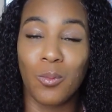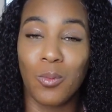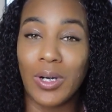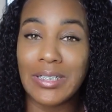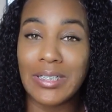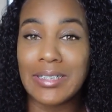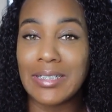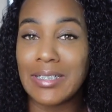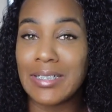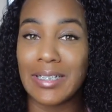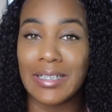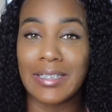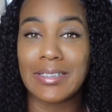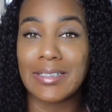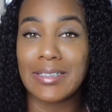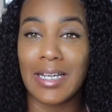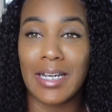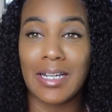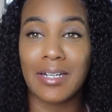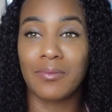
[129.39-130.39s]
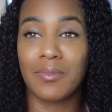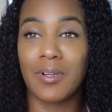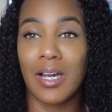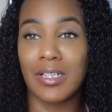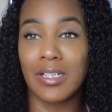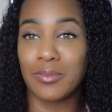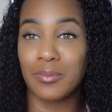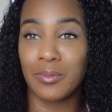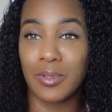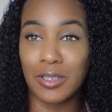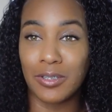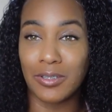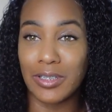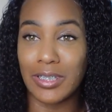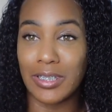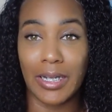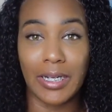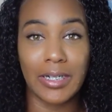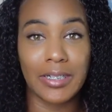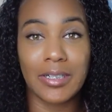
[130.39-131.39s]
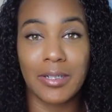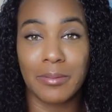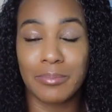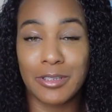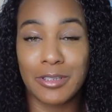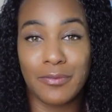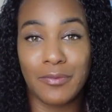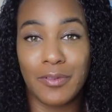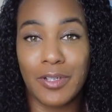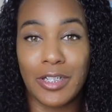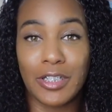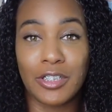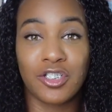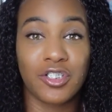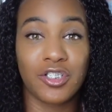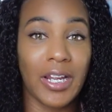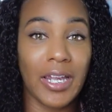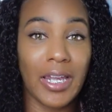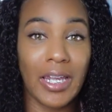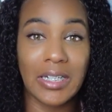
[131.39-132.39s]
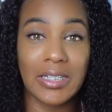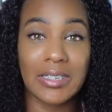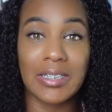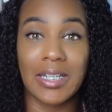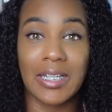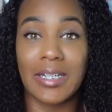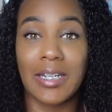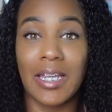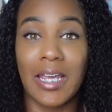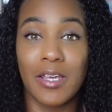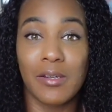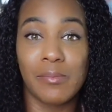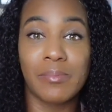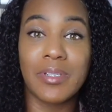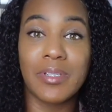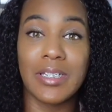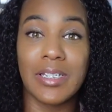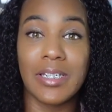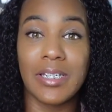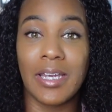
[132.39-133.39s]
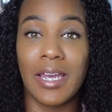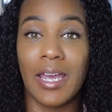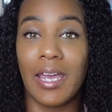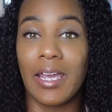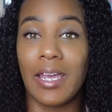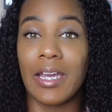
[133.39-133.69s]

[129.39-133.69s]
wasn't inside of God's will, and I ended up just feeling drained and empty